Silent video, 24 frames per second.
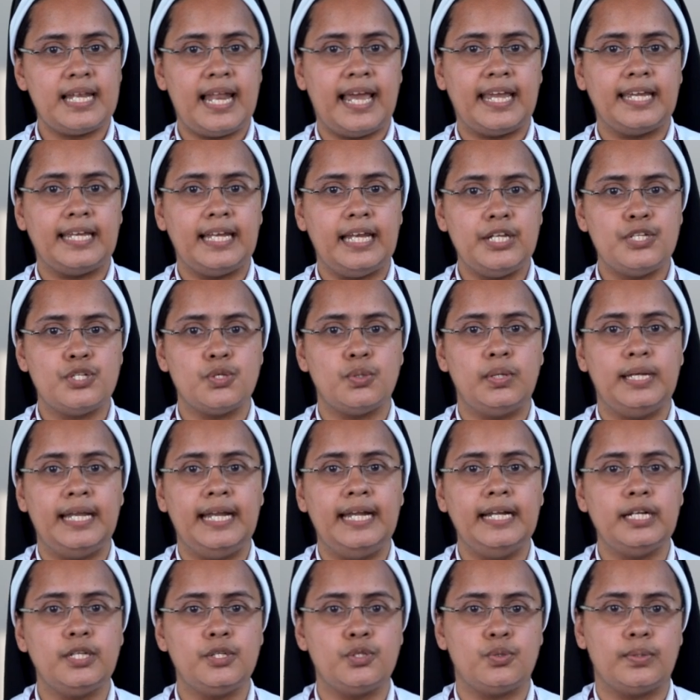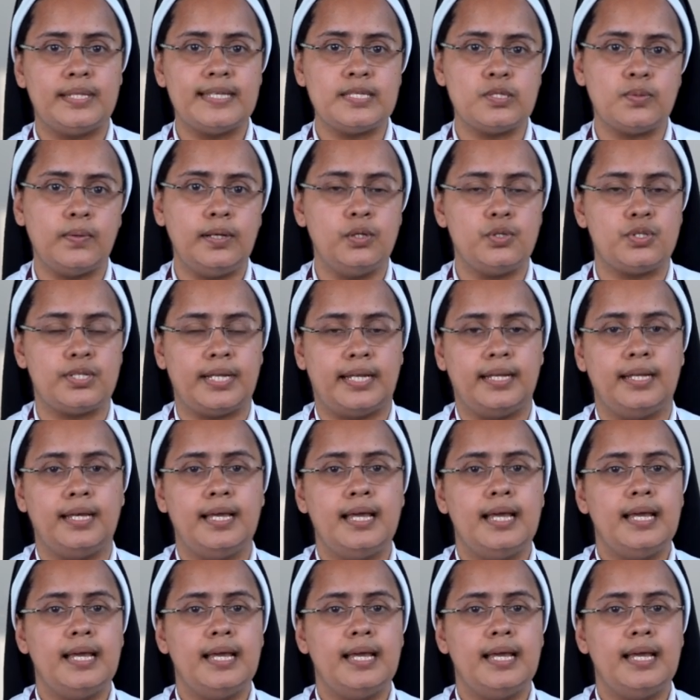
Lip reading: likely to lead to the solution.